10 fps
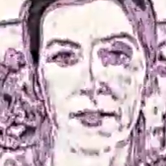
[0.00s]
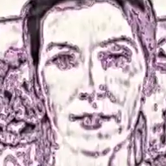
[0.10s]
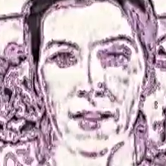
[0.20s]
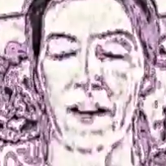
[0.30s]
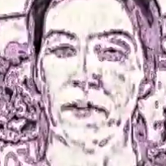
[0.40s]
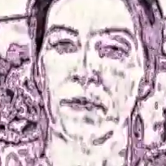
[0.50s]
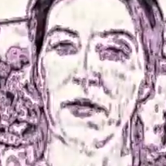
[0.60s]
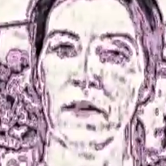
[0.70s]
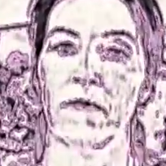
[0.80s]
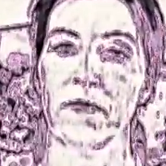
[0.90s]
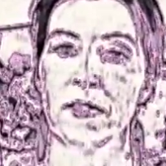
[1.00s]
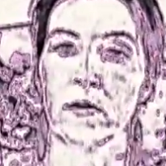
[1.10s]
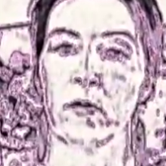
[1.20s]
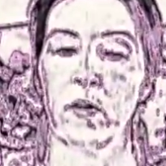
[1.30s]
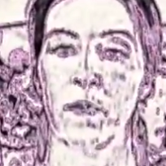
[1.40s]
It doesn't have to be a
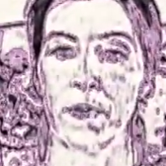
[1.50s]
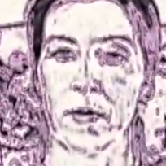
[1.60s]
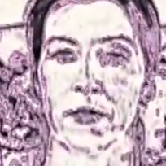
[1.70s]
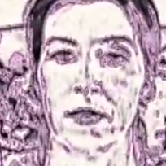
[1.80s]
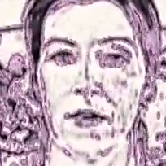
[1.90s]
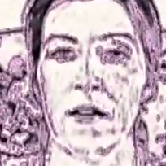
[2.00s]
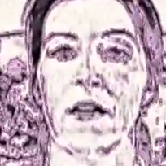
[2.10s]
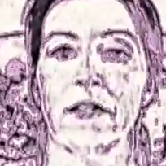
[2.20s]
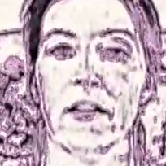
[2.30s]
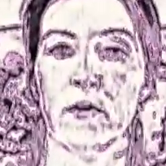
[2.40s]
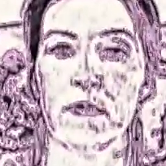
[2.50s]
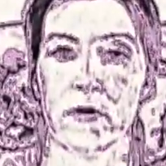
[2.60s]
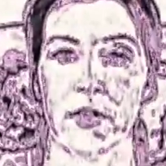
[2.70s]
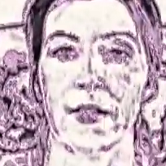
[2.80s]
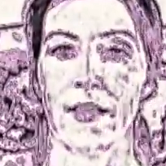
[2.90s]
physical person that you
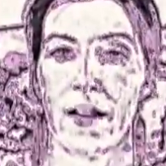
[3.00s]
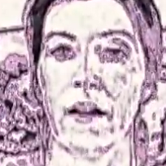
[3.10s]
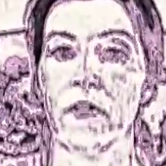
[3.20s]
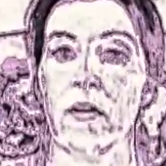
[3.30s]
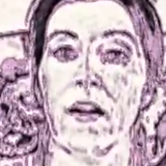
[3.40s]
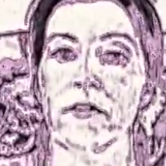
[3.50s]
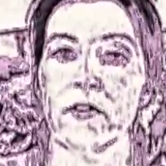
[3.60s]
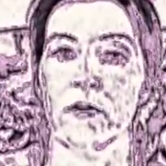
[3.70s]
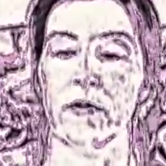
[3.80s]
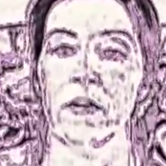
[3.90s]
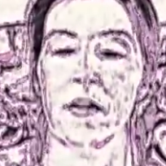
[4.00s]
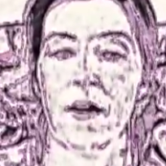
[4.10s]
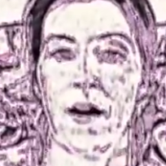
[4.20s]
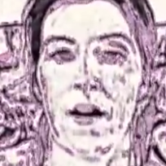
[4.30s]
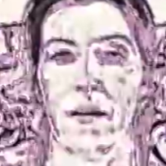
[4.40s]
project that other onto.
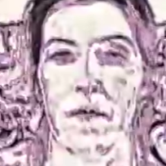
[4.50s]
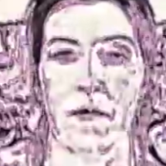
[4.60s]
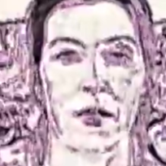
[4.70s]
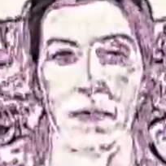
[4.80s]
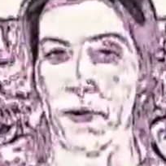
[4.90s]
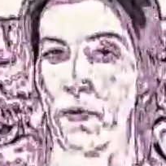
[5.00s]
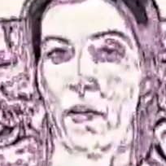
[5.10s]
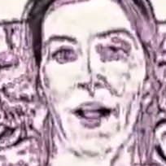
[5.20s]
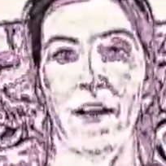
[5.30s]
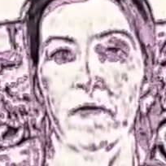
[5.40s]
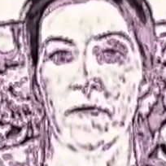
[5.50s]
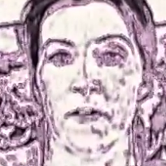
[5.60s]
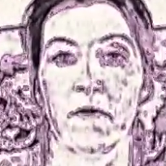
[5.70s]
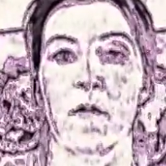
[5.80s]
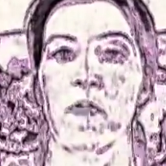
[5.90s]
Many people have
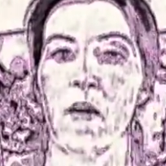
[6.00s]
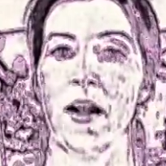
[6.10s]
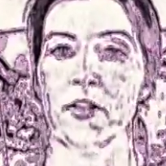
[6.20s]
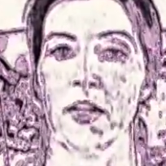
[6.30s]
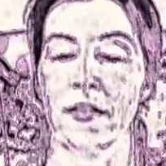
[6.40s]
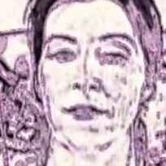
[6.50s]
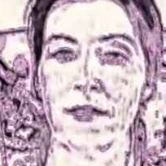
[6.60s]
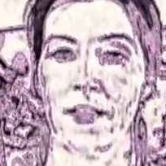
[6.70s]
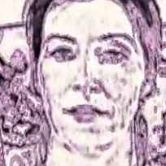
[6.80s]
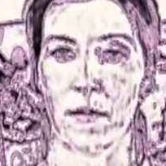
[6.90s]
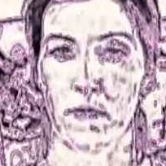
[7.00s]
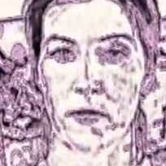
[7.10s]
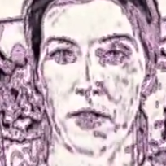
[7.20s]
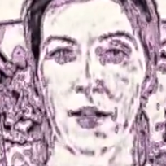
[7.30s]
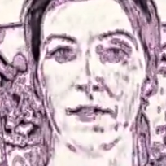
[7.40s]
different projects that they
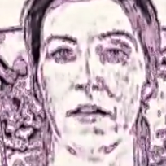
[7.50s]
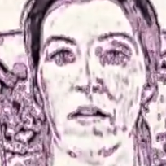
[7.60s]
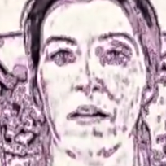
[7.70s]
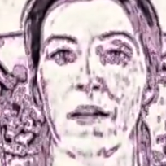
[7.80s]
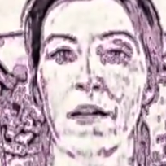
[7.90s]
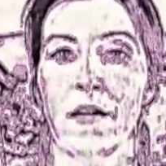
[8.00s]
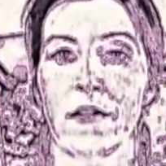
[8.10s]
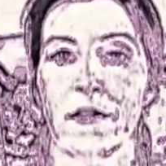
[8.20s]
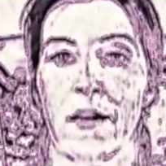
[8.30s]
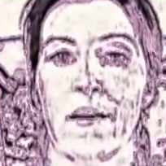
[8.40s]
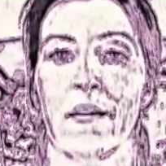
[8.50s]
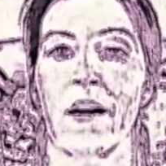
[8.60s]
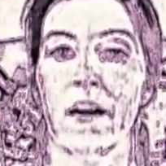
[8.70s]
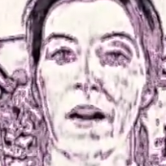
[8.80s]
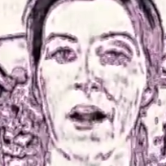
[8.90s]
project their
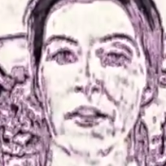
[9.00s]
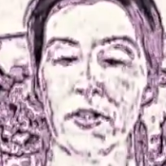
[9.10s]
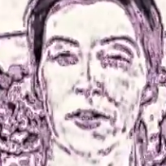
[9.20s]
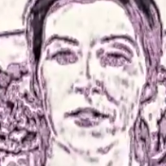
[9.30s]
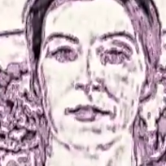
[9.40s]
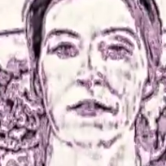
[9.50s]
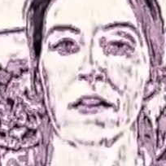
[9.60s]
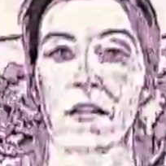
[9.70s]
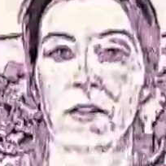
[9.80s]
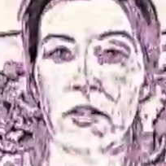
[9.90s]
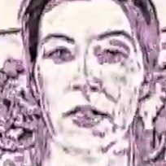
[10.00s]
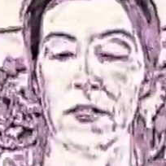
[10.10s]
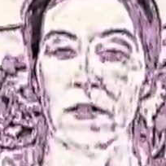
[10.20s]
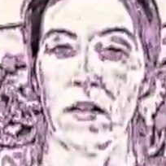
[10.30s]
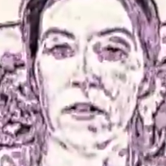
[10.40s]
unconscious
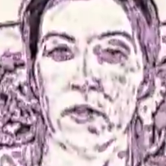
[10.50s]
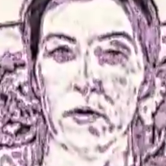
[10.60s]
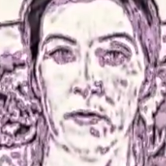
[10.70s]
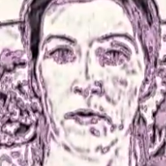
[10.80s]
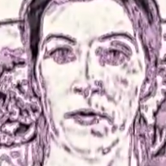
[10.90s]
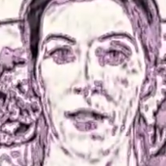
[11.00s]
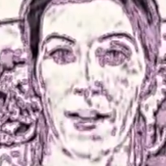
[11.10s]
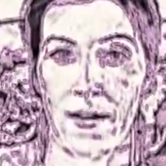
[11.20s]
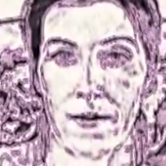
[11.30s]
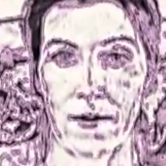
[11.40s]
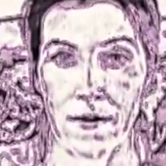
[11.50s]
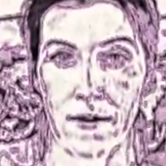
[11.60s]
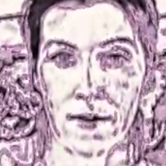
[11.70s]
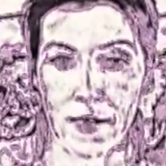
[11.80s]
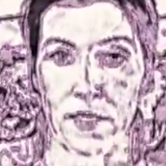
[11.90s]
genius onto that
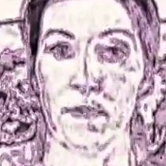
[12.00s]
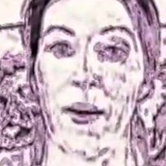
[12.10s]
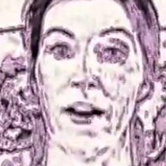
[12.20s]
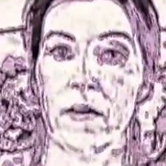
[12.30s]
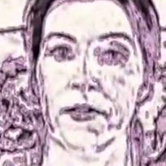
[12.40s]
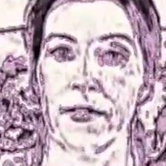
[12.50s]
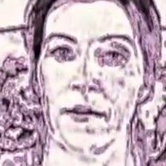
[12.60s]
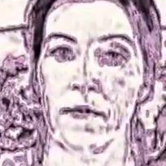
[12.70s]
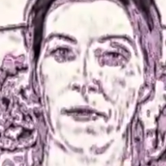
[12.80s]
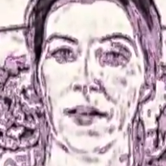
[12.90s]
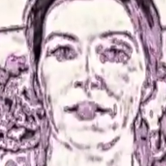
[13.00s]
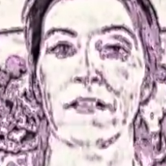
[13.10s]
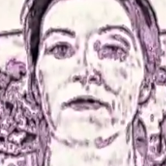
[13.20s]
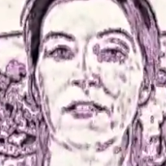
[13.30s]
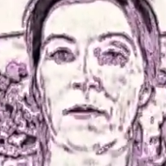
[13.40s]
inspires them and
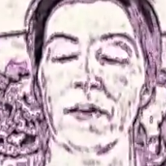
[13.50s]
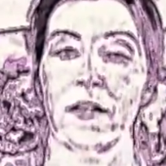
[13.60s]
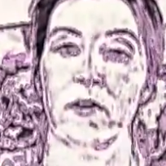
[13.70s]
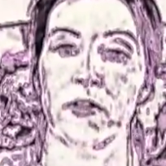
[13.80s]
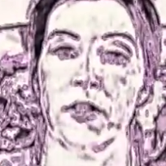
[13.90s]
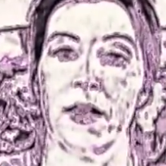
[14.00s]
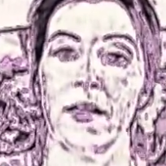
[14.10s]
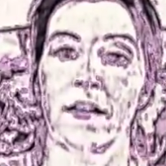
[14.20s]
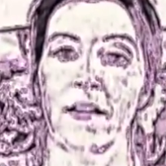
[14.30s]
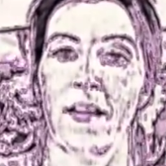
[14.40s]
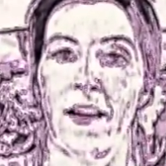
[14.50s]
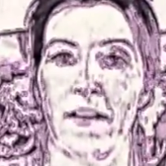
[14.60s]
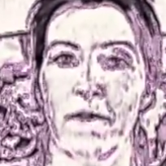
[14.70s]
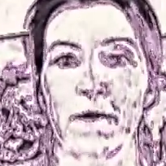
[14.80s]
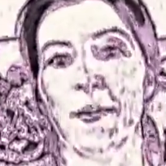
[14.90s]
gives them energy.
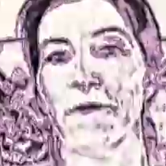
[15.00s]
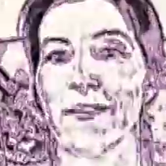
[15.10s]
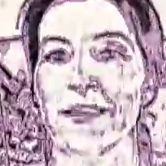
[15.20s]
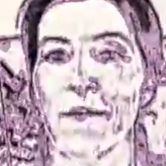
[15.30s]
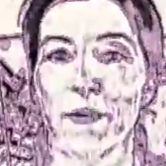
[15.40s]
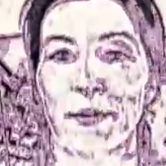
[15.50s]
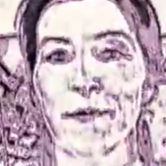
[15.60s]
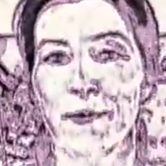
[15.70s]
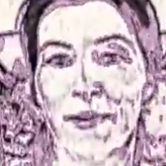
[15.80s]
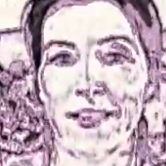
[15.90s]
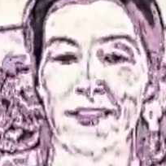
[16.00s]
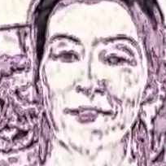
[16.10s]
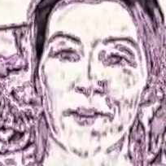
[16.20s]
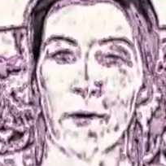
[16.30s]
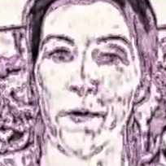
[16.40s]
For me, for example, it would be this
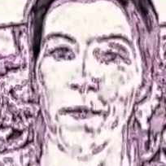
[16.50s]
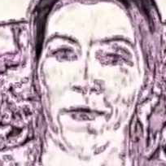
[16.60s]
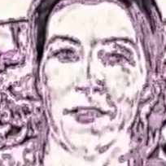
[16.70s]
show.